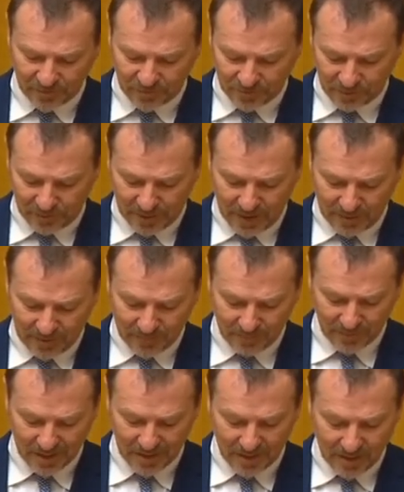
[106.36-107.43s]
to another.
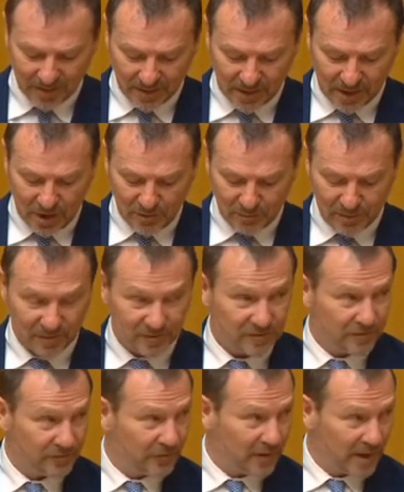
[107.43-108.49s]
The current
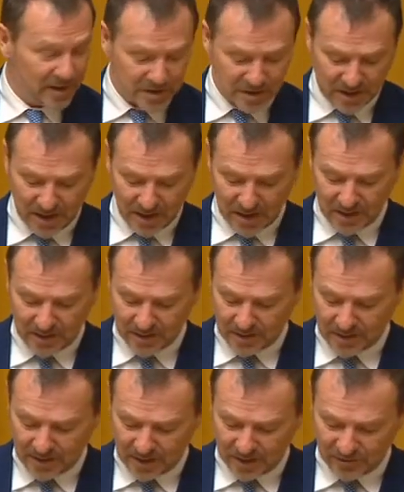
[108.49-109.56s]
Minister for Aged Care
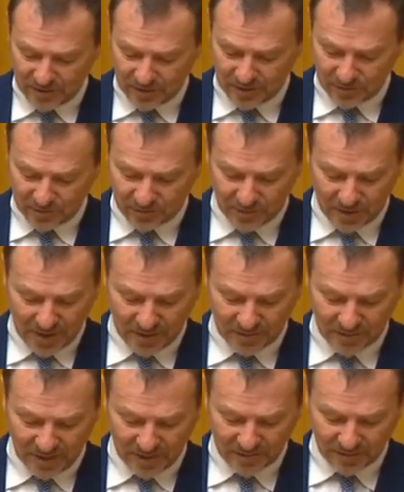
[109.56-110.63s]
and Senior
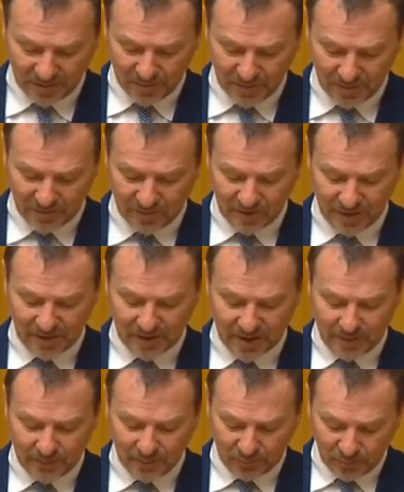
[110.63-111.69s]
Australians let slip in the Senate a
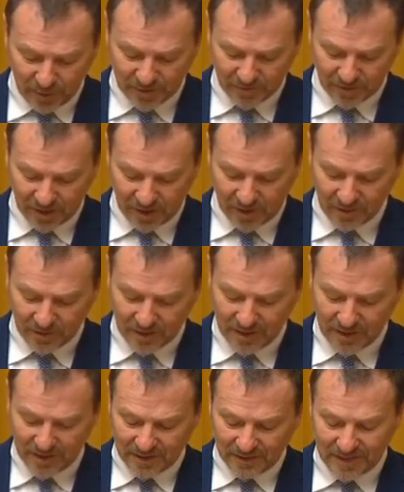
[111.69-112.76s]
couple of weeks ago
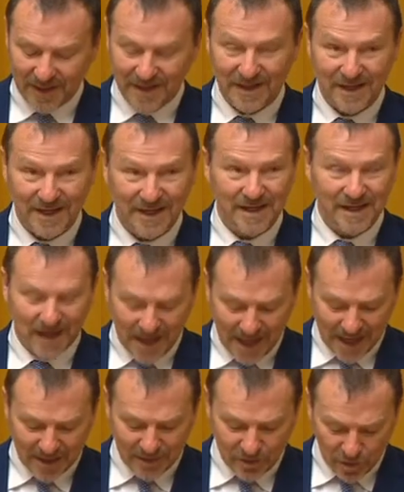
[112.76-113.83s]
that he
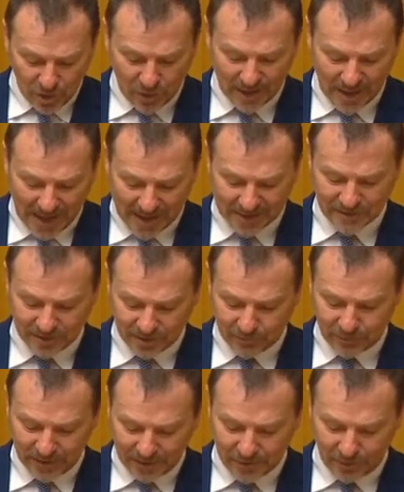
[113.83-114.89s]
had not actually
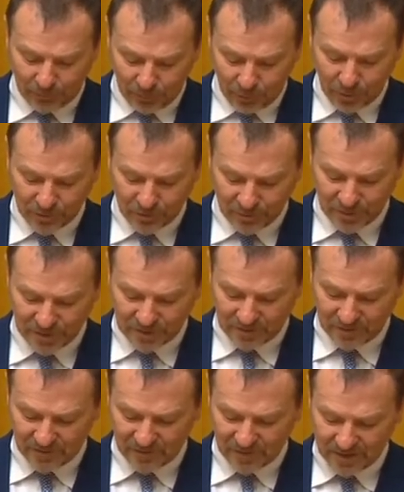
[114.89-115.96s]
read the Royal
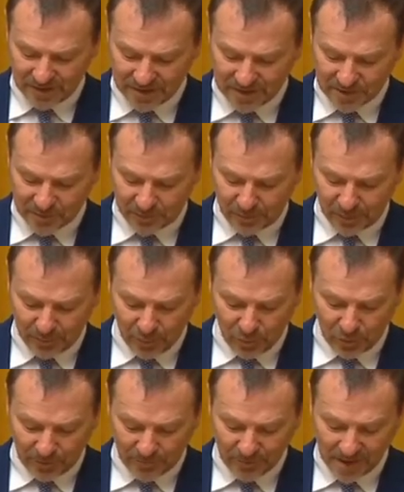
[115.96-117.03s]
Commission's interim
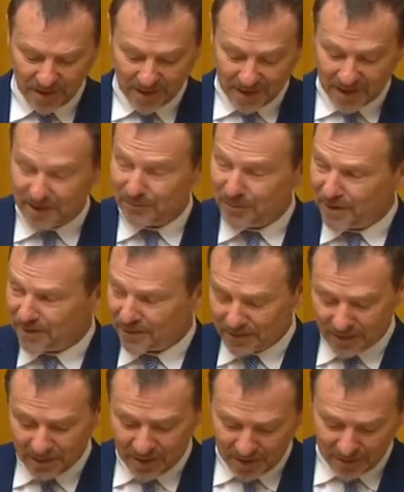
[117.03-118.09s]
report. He
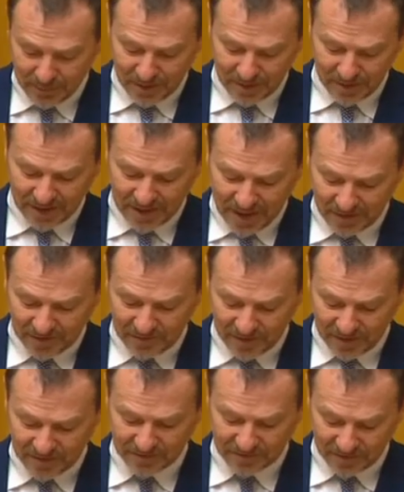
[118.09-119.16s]
admitted he hadn't
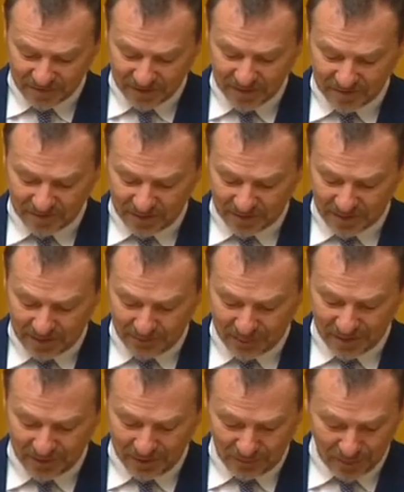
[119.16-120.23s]
seen a statistic that
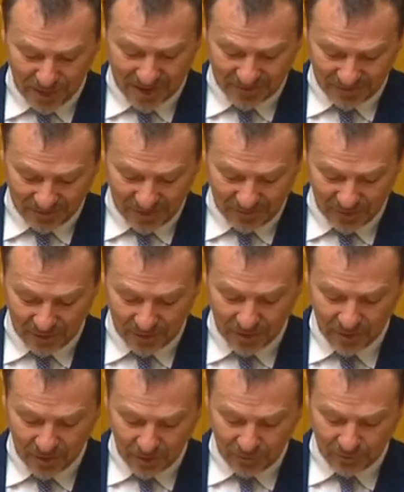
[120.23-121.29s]
appeared on page 7
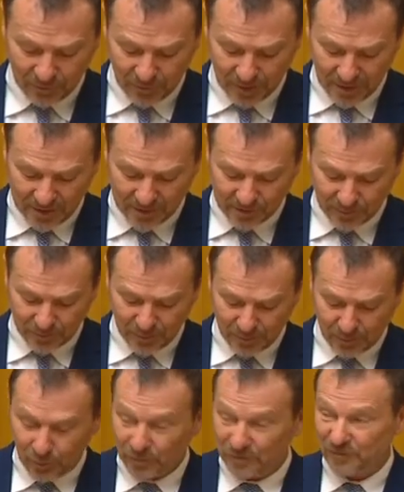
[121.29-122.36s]
of the interim
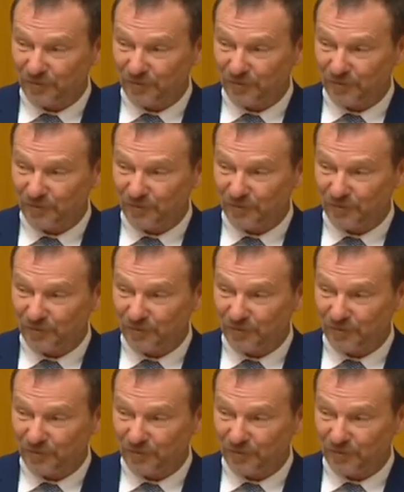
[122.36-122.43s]
report's